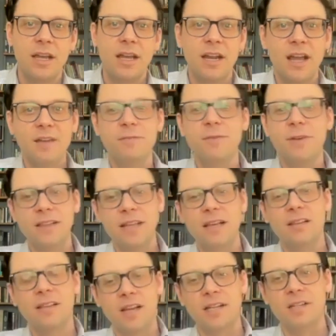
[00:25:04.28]
And I find
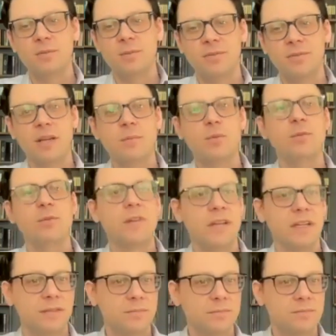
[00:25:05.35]
that line to be very
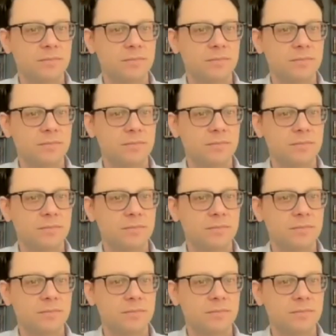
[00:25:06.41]
moving